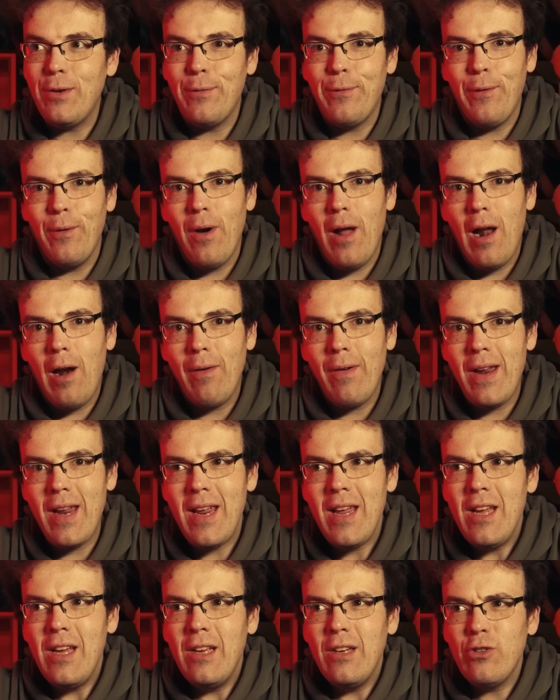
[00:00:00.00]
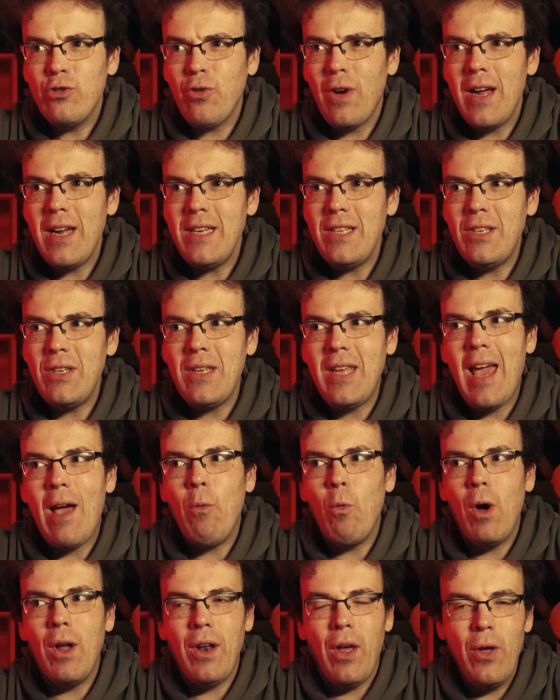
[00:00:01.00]
of Ferrari trying to get
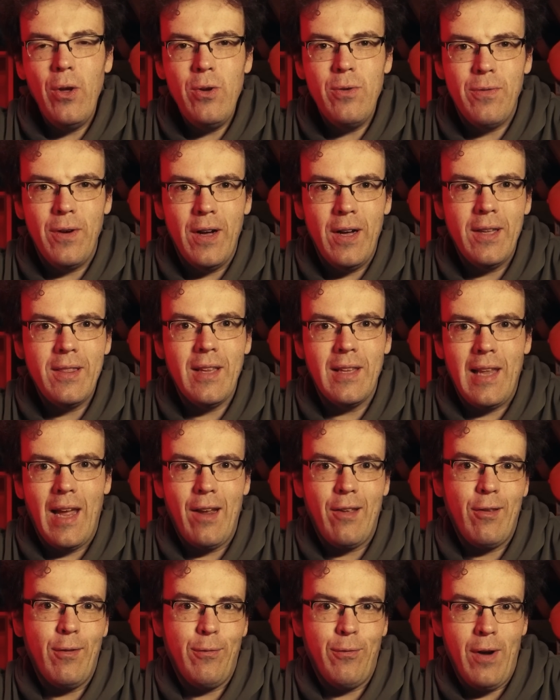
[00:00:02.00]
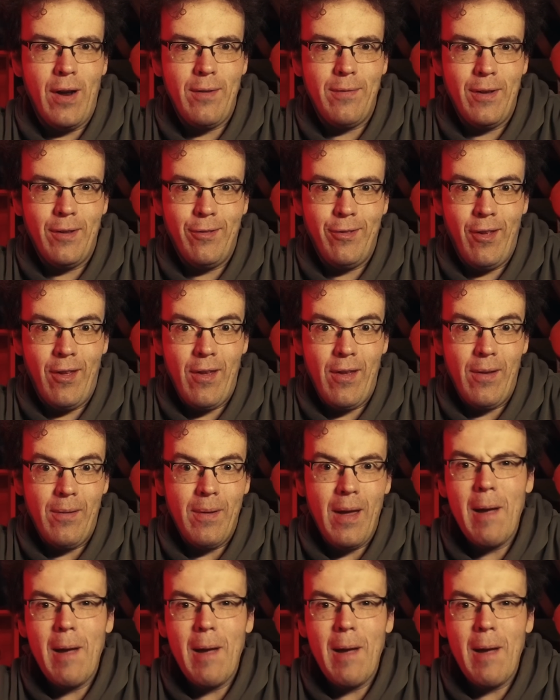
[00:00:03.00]
one over the likes of Fred Vasseur.